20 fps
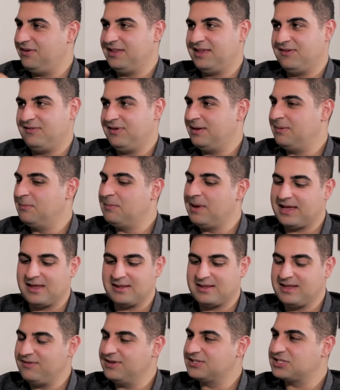sit around
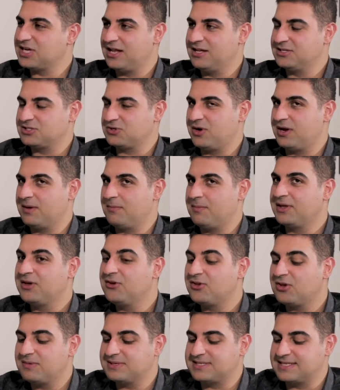the table, and we
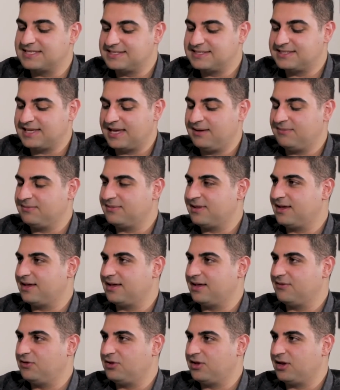have the main
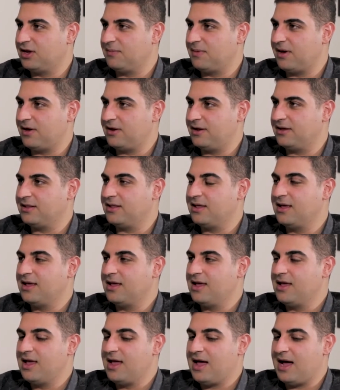creator, George,
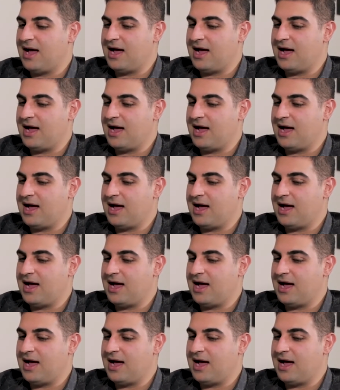who actually